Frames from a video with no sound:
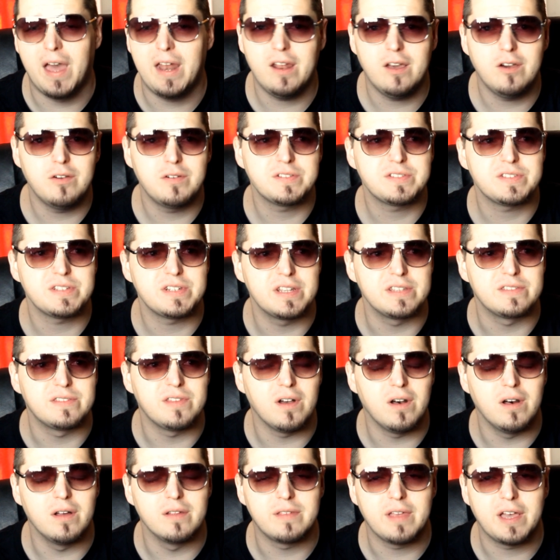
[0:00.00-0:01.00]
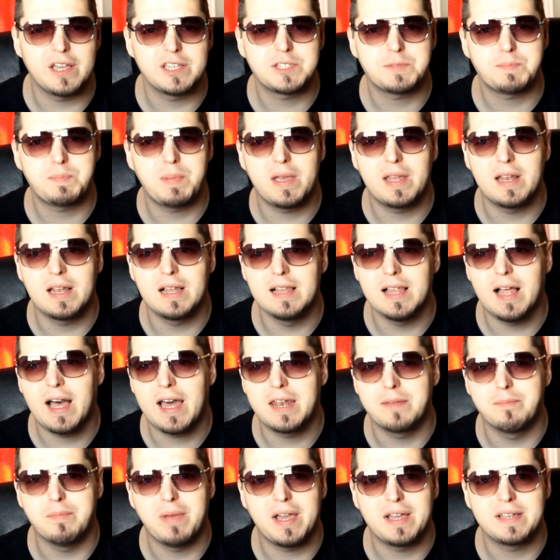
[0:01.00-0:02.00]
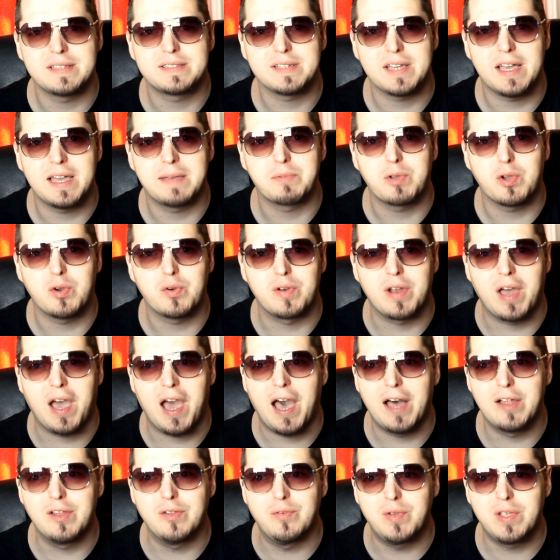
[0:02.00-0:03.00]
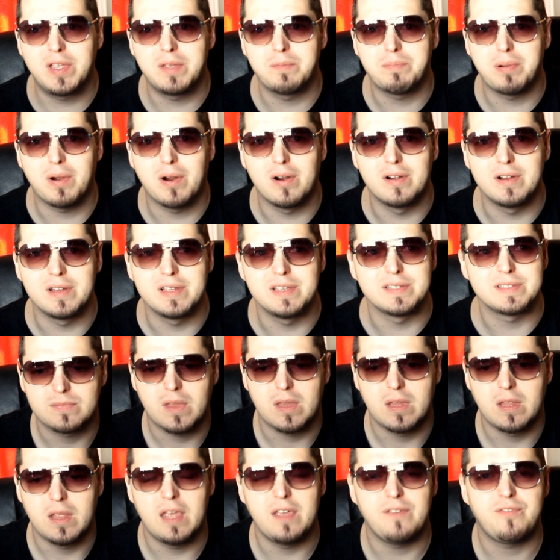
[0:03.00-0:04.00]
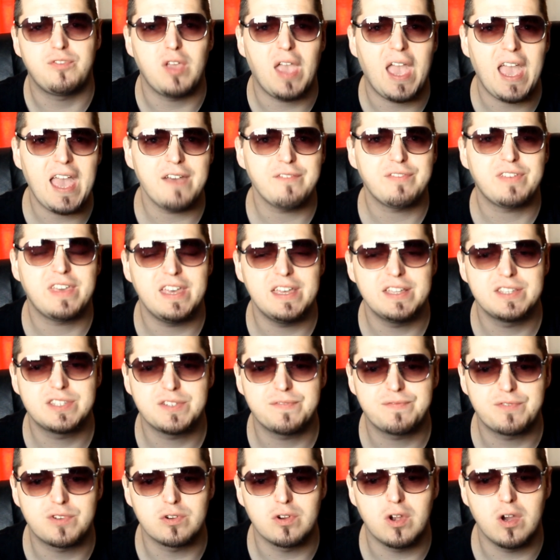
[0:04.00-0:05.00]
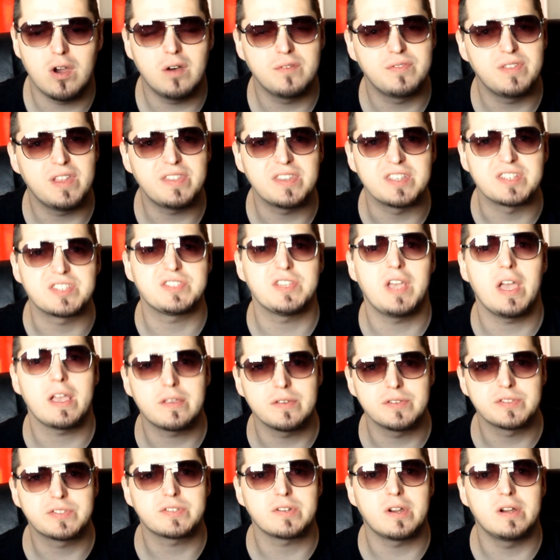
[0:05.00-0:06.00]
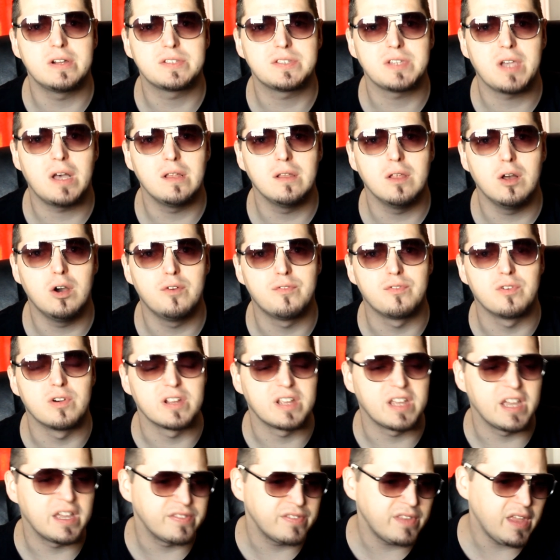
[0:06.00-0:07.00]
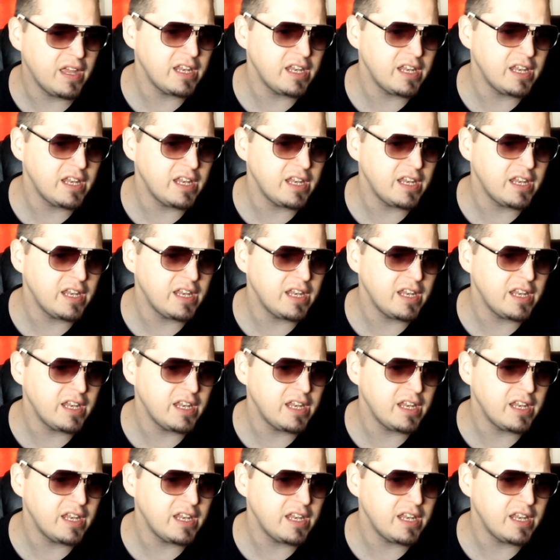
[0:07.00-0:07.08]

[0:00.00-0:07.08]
I know as an adult, I spent a lot of my time going to Halloween parties. If you have kids of your own, then the cycle starts all over again.